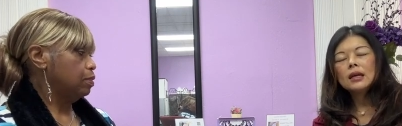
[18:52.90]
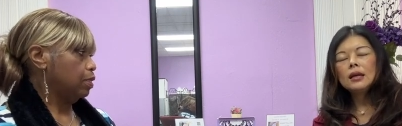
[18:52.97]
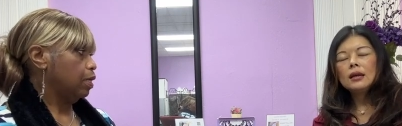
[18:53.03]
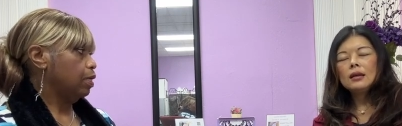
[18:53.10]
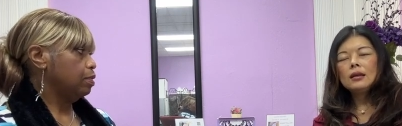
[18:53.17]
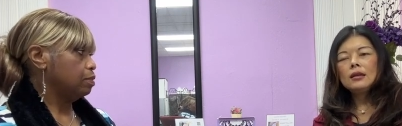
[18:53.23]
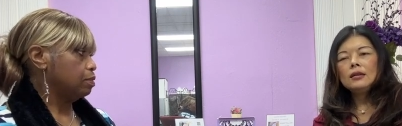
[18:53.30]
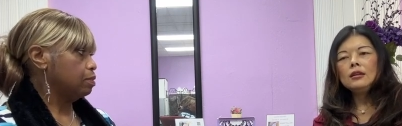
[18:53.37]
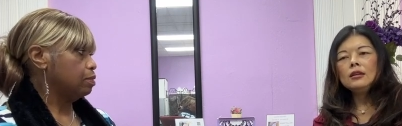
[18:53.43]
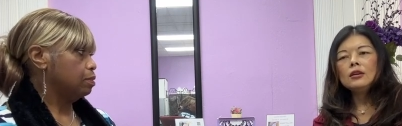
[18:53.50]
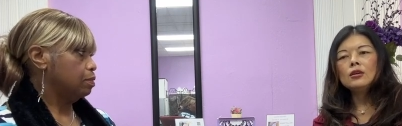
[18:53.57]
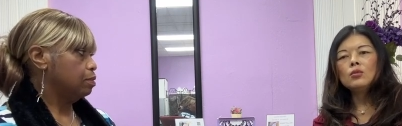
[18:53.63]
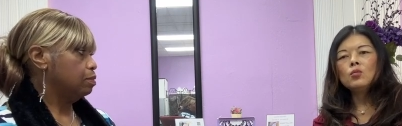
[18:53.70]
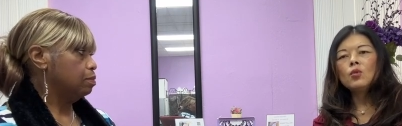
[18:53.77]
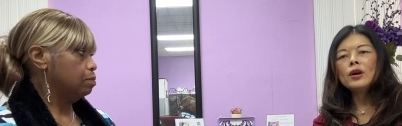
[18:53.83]
Speaker 1: Yes. You
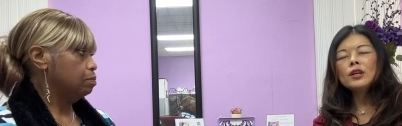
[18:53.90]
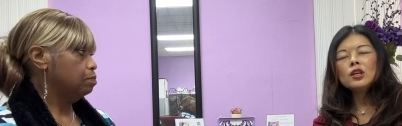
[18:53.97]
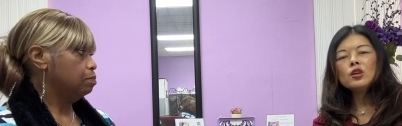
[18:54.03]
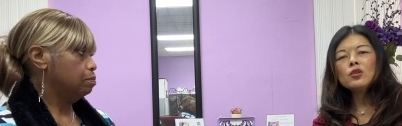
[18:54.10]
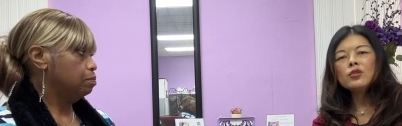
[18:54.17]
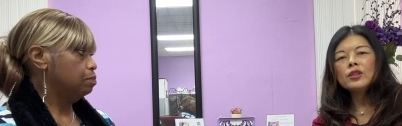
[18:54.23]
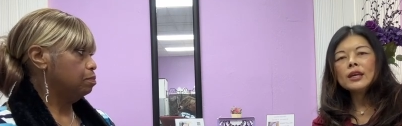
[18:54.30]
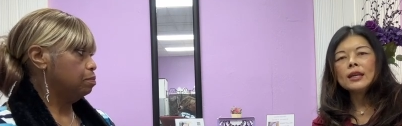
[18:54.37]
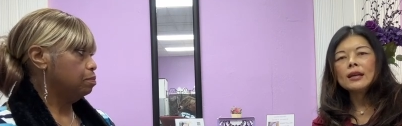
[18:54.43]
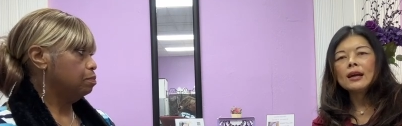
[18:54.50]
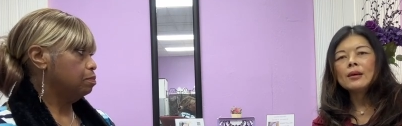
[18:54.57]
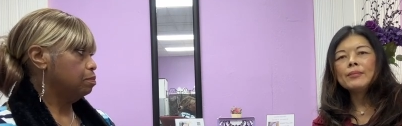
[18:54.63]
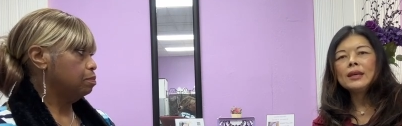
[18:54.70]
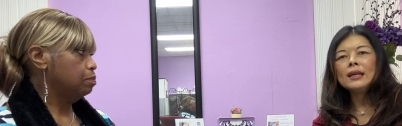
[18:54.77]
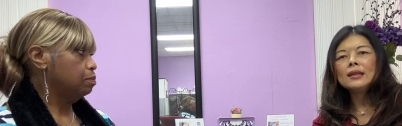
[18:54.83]
know, what do you think?
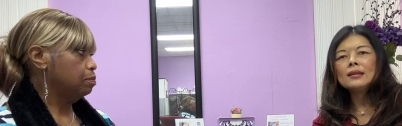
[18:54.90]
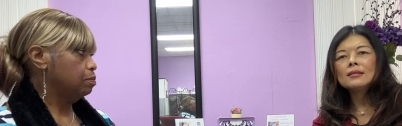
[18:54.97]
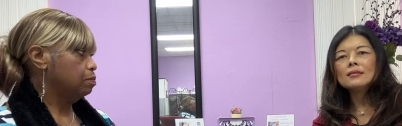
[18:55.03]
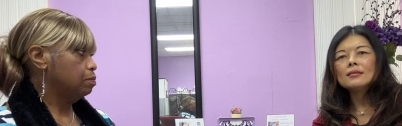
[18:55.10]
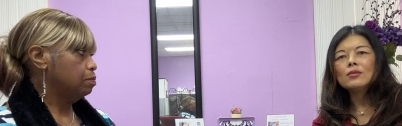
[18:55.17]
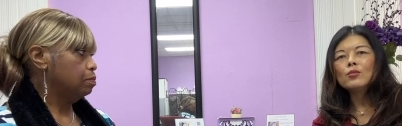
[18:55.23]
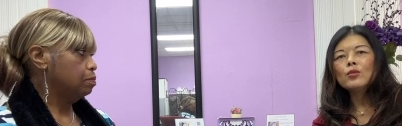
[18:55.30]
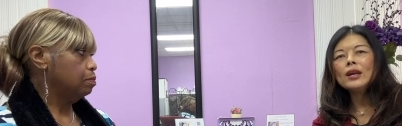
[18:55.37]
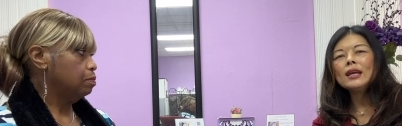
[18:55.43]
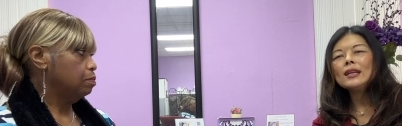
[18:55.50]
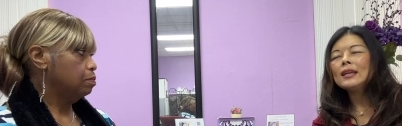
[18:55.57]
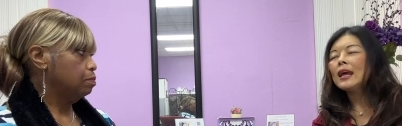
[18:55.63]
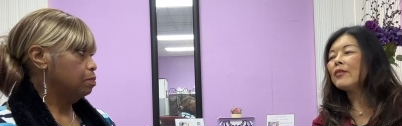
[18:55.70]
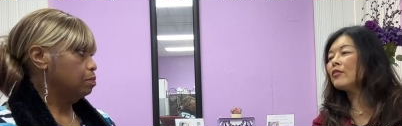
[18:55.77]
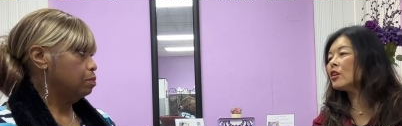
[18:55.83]
I mean, we're
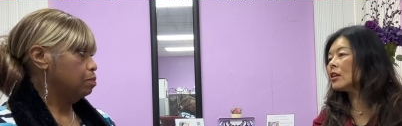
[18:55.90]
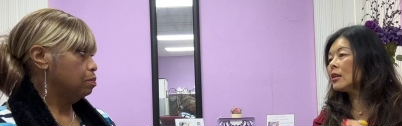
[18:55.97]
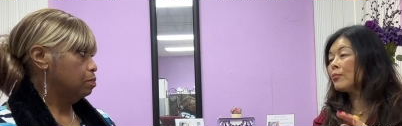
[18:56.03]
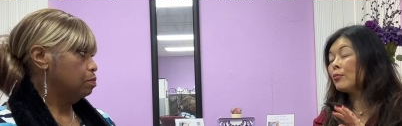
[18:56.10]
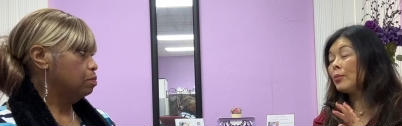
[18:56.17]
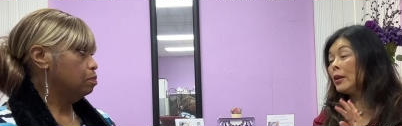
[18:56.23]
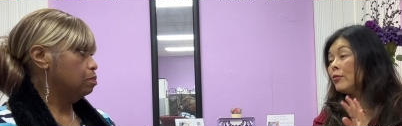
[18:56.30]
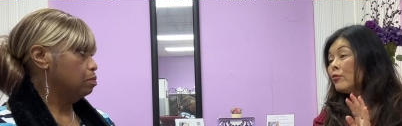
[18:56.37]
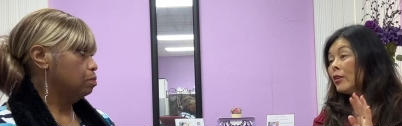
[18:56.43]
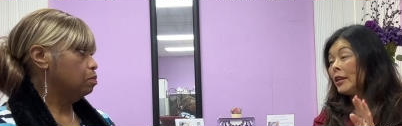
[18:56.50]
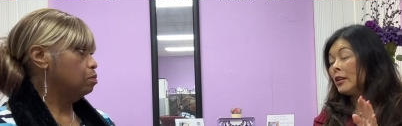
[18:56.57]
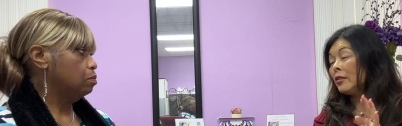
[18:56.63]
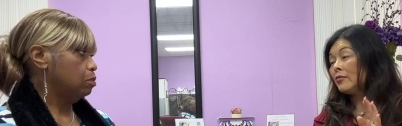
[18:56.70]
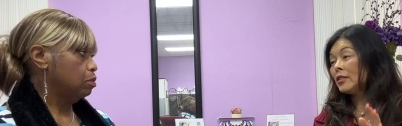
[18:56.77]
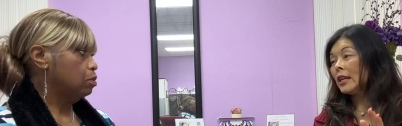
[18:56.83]
never going to be
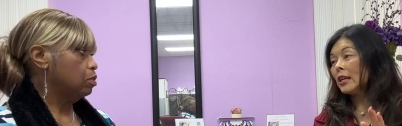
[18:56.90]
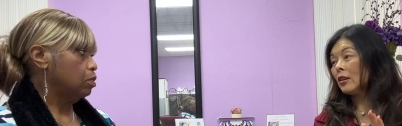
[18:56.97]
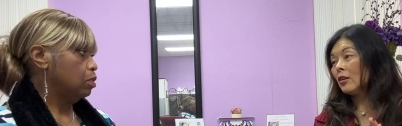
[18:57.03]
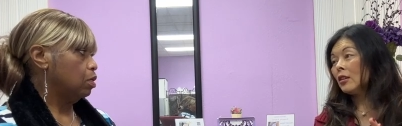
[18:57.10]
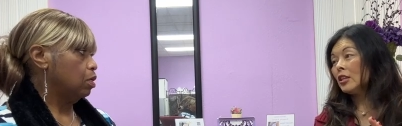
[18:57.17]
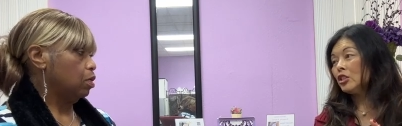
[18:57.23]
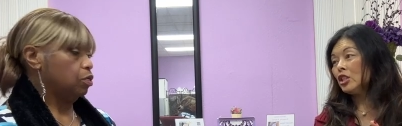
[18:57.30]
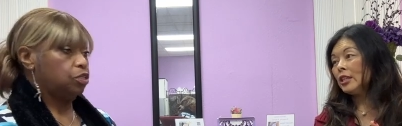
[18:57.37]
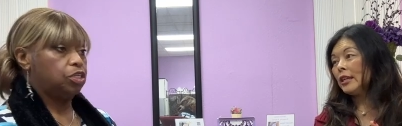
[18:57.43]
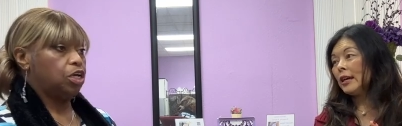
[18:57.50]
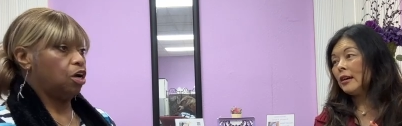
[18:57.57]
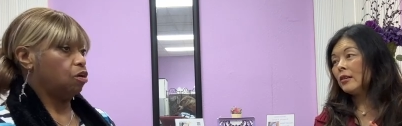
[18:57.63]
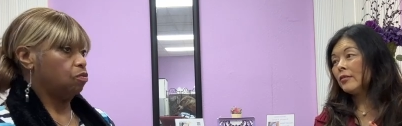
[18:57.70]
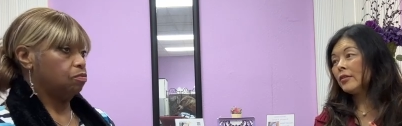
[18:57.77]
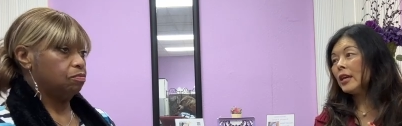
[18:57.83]
rid of technology now.
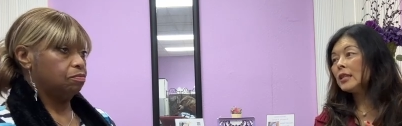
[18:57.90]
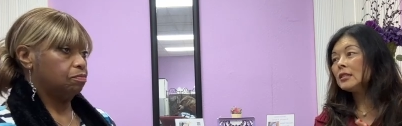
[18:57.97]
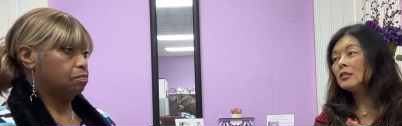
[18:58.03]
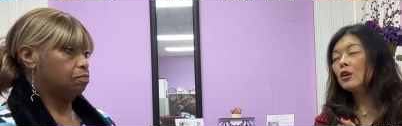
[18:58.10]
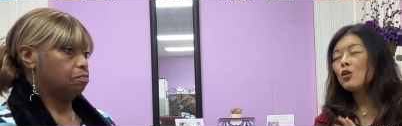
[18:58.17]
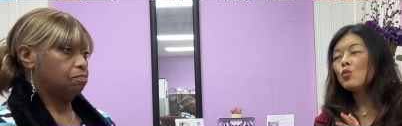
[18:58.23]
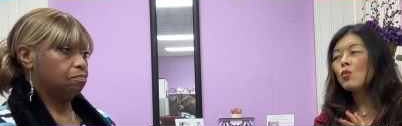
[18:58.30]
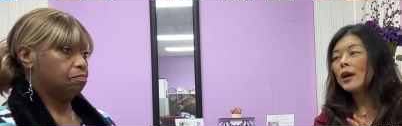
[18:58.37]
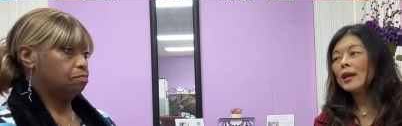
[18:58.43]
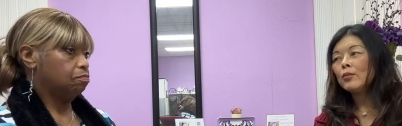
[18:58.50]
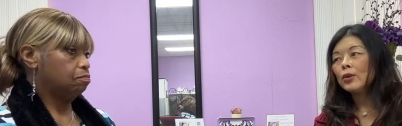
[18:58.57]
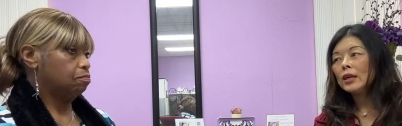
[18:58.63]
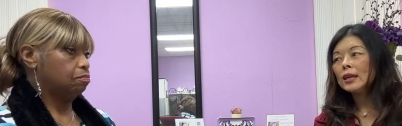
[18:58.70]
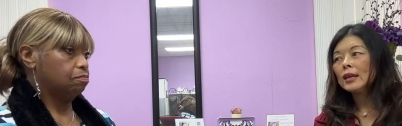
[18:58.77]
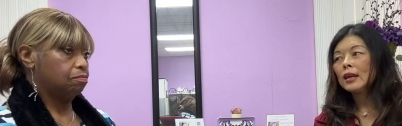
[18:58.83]
No. There's no way
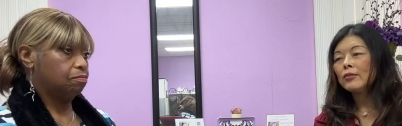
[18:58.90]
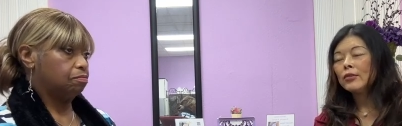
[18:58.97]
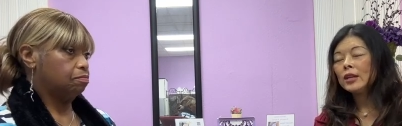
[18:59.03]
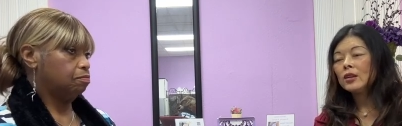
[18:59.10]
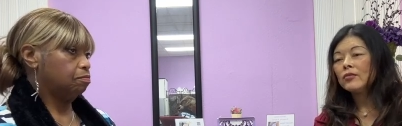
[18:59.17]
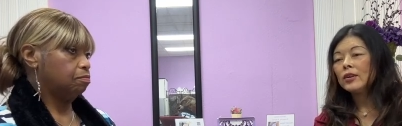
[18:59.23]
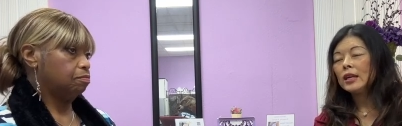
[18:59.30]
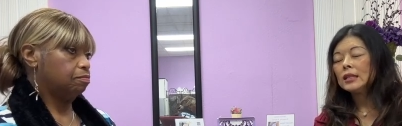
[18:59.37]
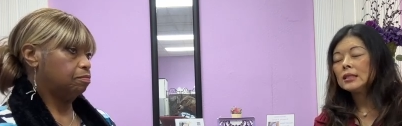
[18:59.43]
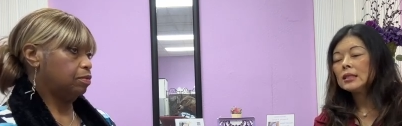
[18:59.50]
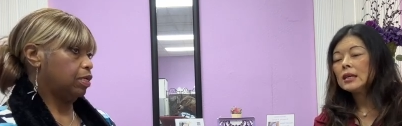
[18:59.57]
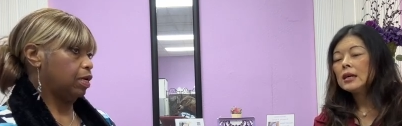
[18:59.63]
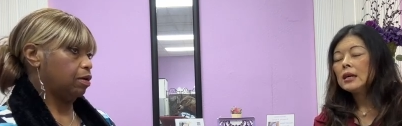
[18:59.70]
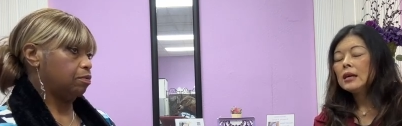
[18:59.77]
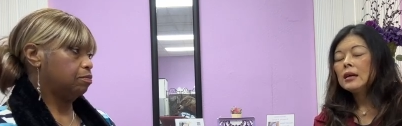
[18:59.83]
we can get rid of it.
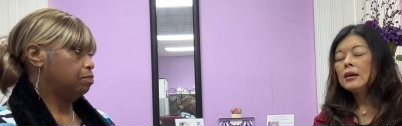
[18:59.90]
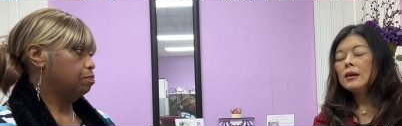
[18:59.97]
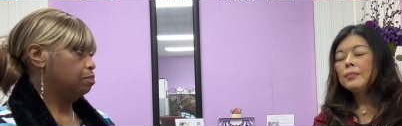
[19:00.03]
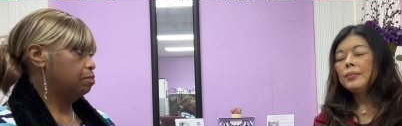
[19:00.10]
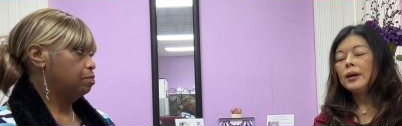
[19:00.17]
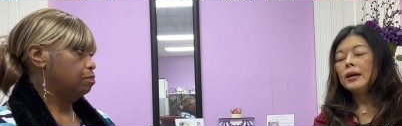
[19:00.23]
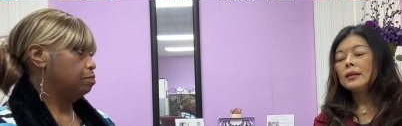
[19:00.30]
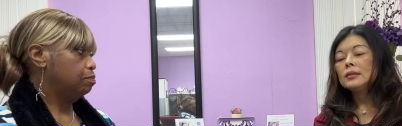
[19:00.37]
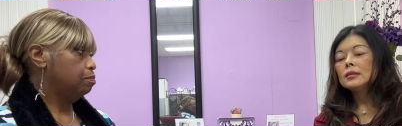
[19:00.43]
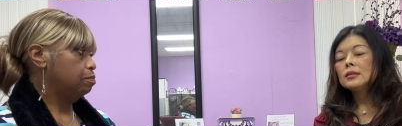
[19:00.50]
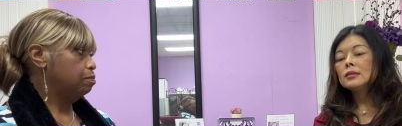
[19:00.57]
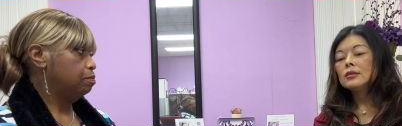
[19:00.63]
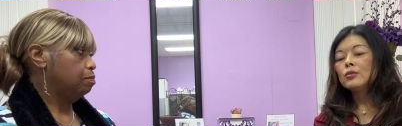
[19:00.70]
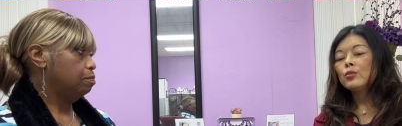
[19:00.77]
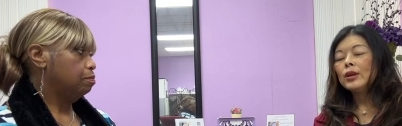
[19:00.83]
No. But
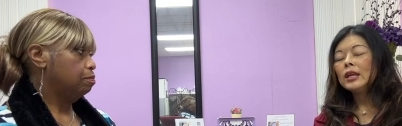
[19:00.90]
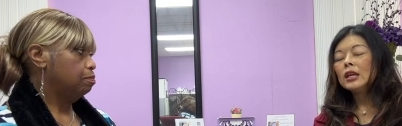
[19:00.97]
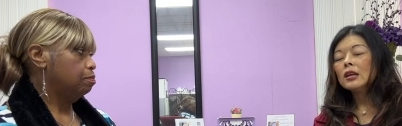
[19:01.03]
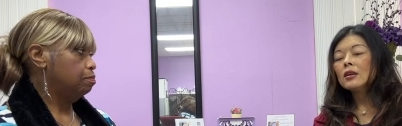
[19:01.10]
we